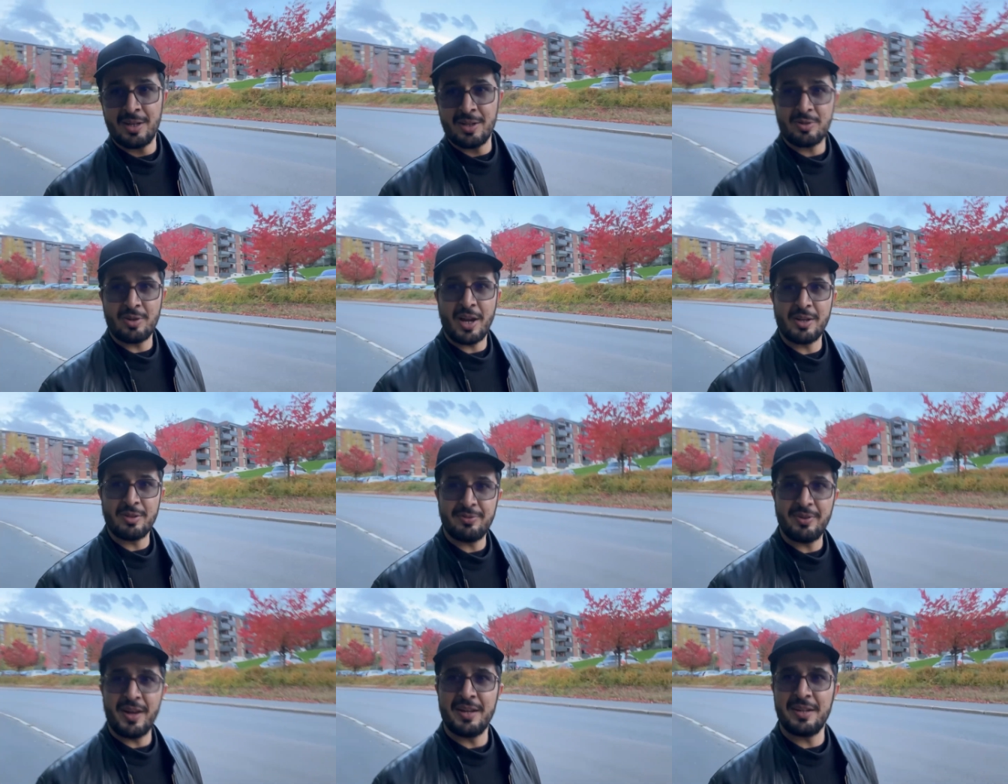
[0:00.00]
trying
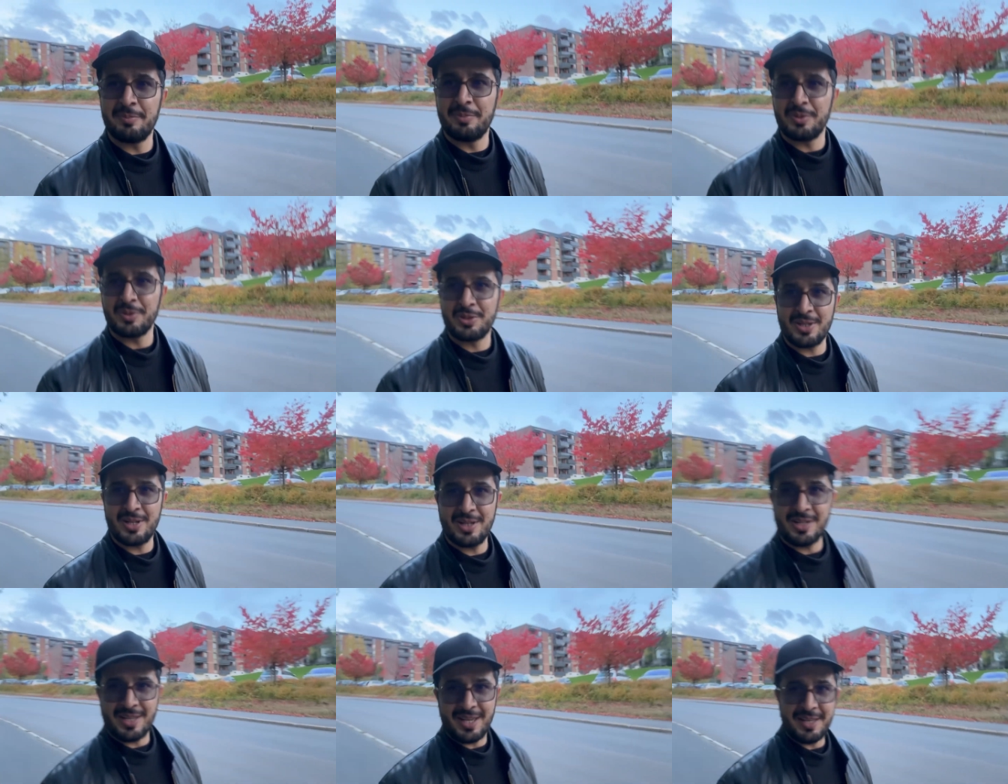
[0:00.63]
to find
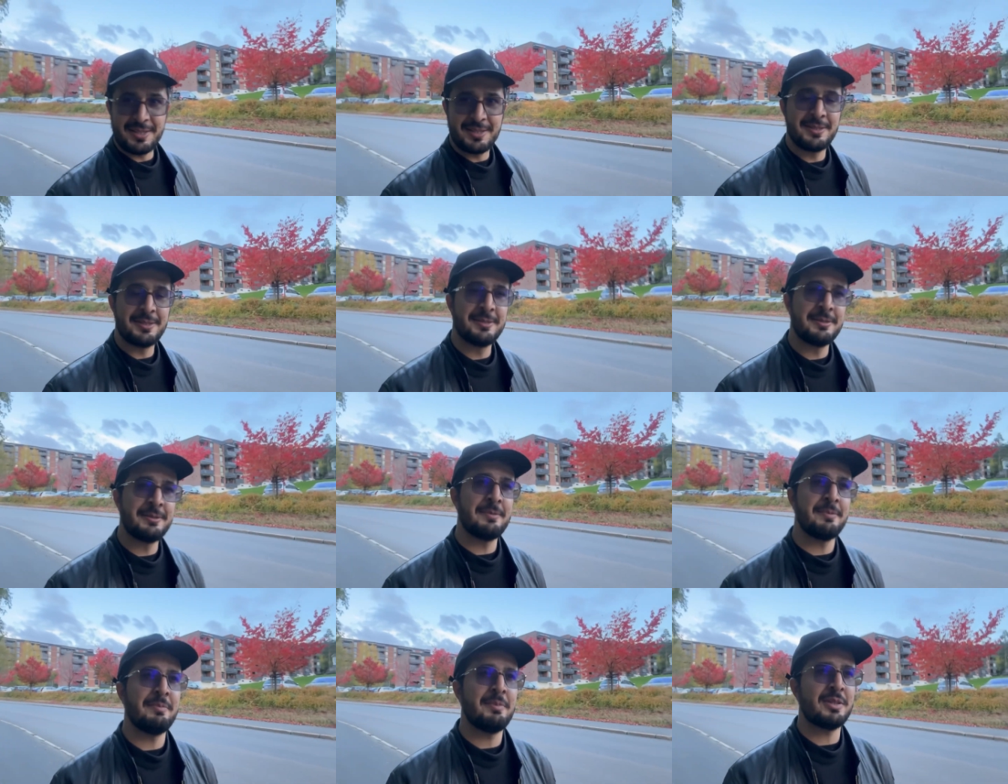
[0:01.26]
opportunities,
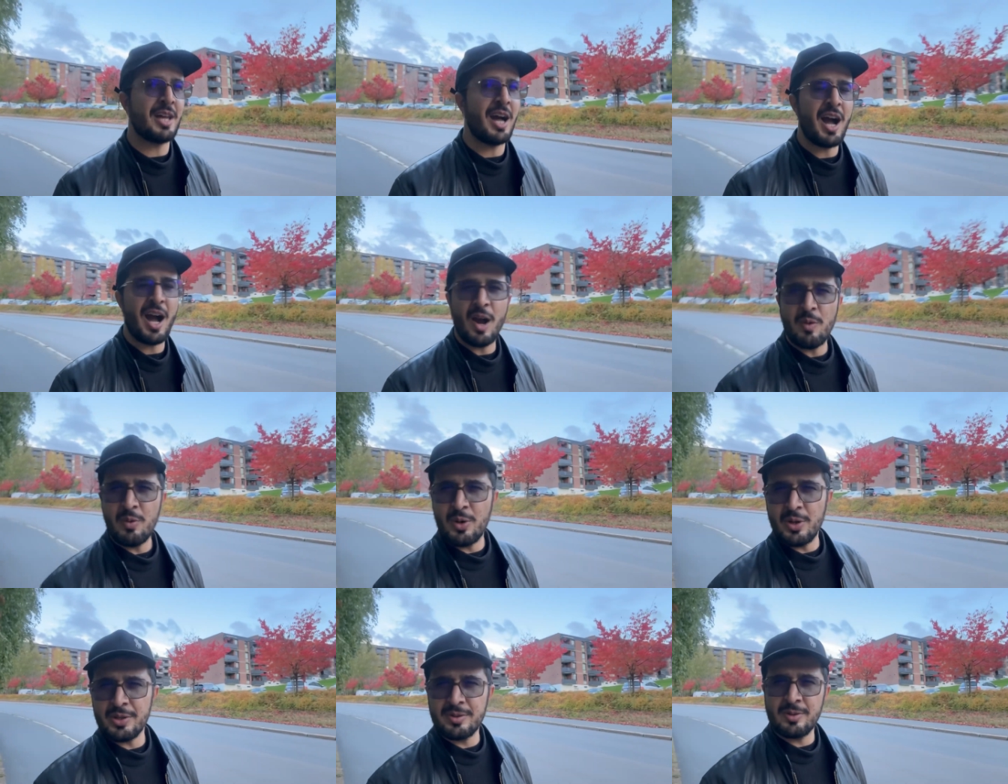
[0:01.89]
but I
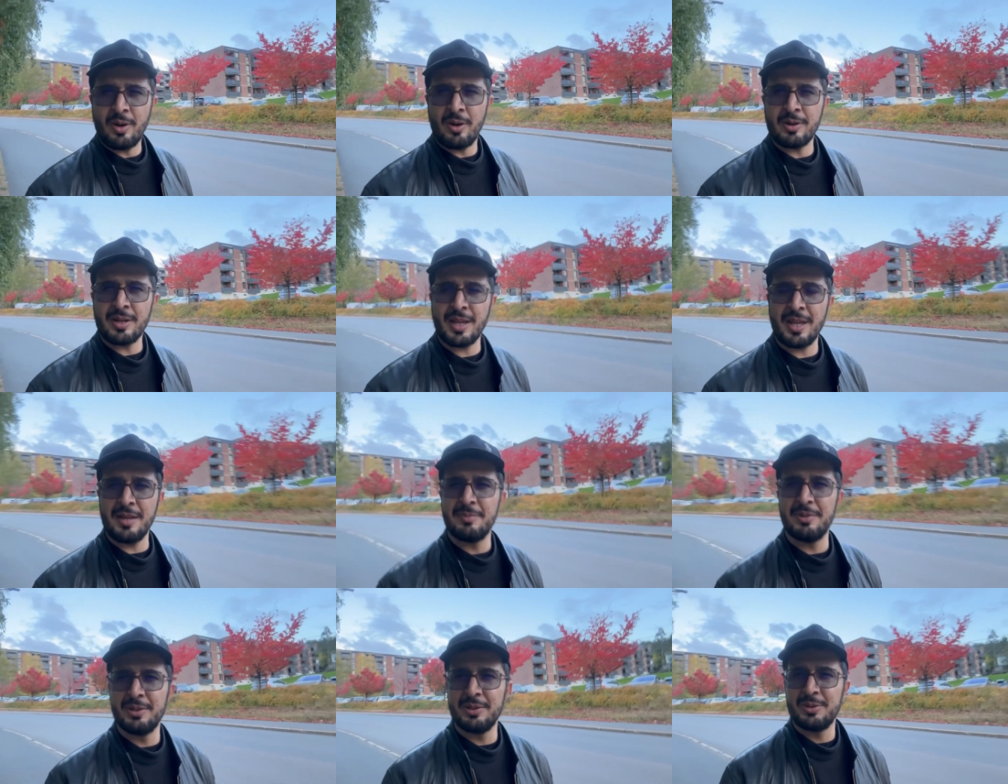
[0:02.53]
was not
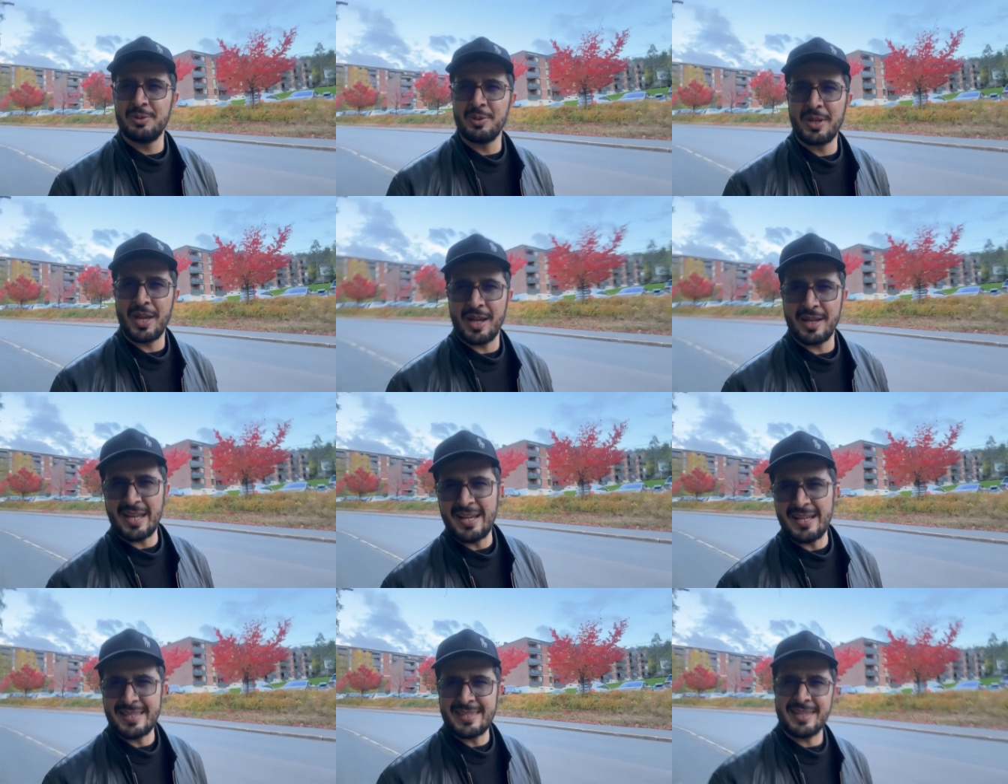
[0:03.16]
able to
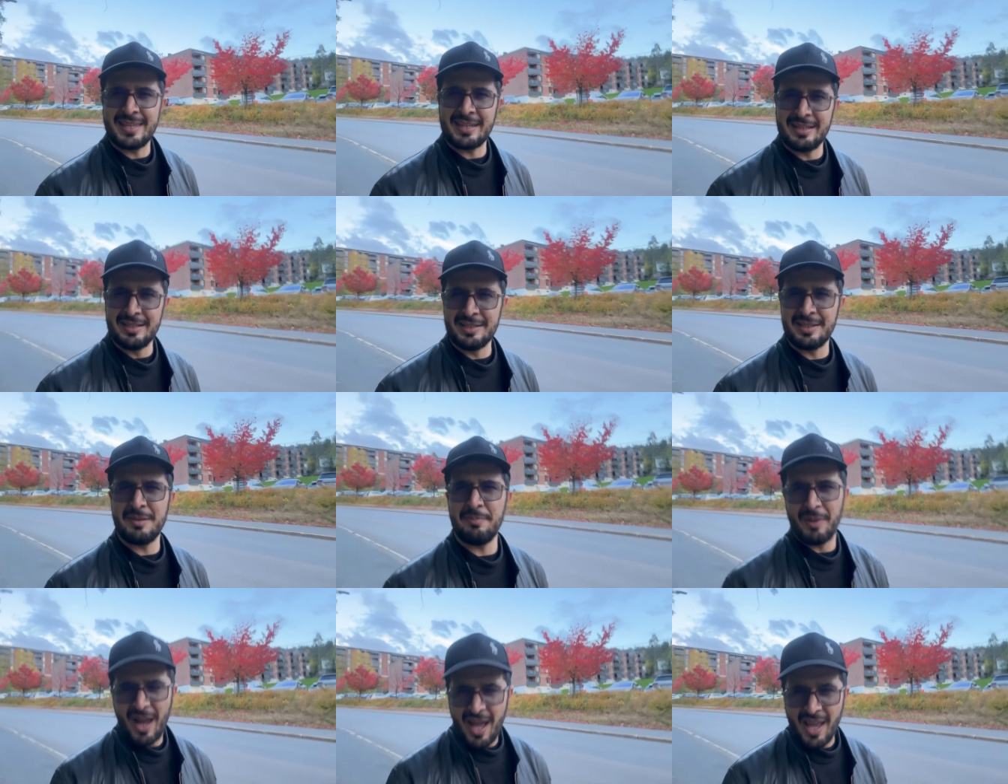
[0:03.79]
get a single
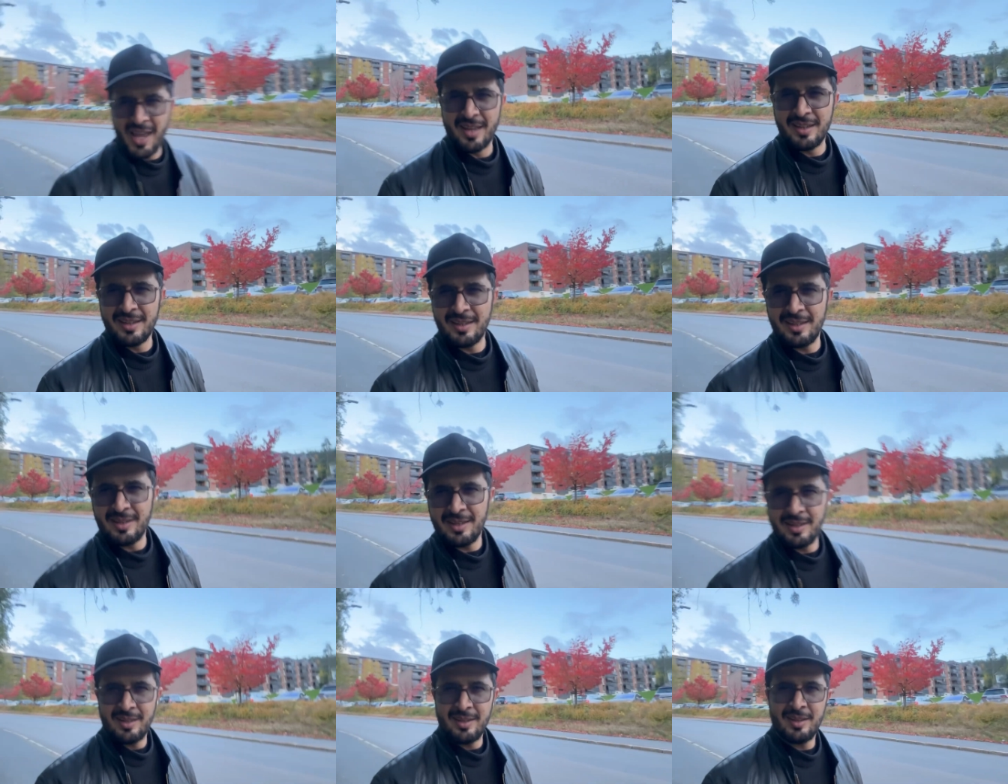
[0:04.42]
reply.
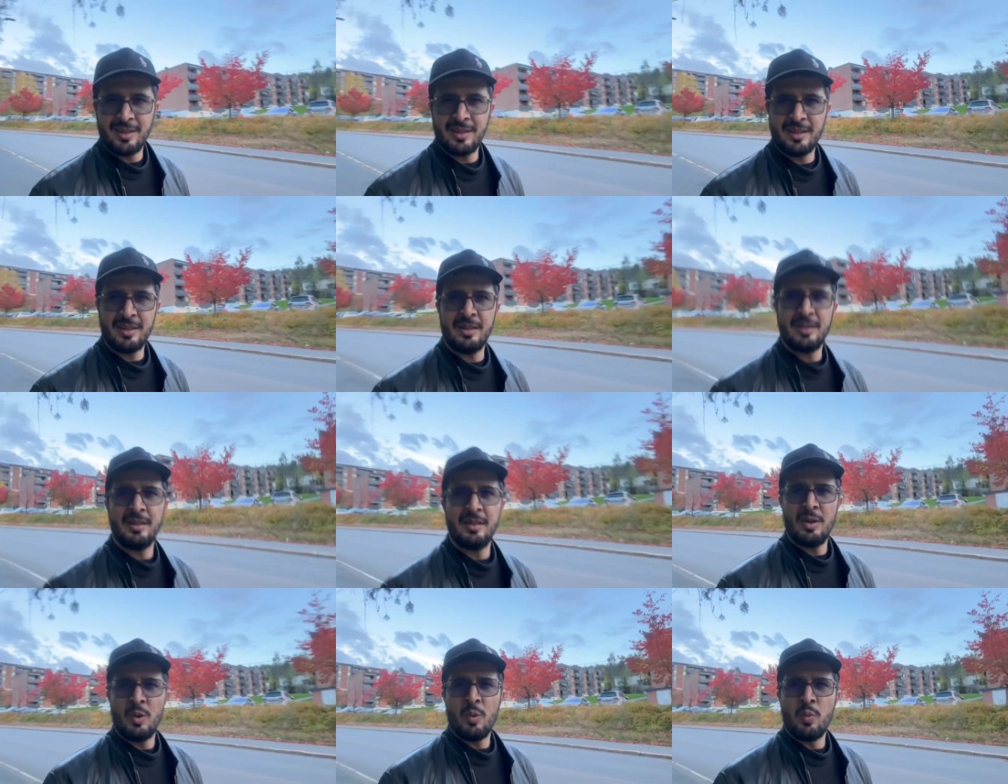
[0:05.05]

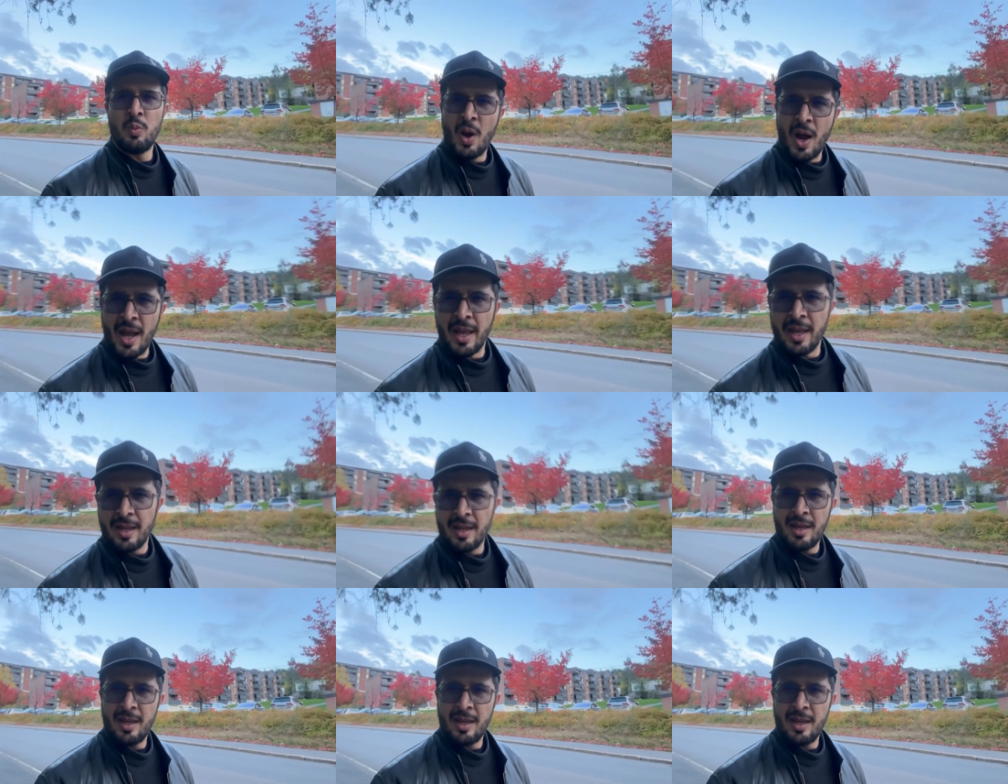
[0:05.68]
Why?